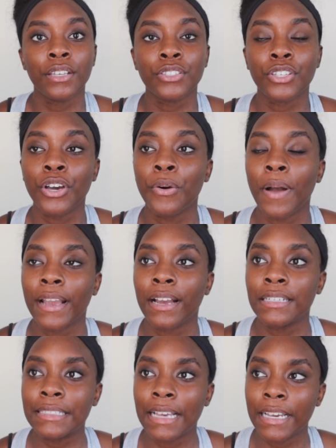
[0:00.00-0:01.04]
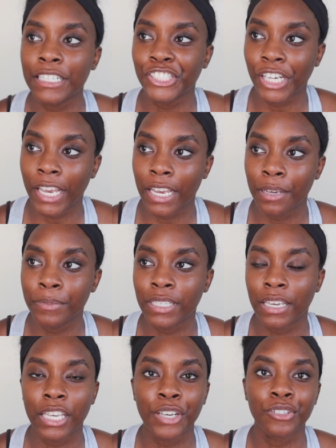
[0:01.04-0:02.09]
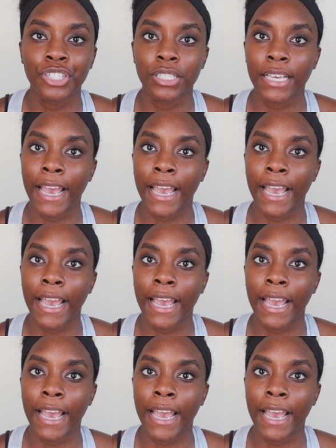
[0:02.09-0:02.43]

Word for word: So I got assigned James and he was just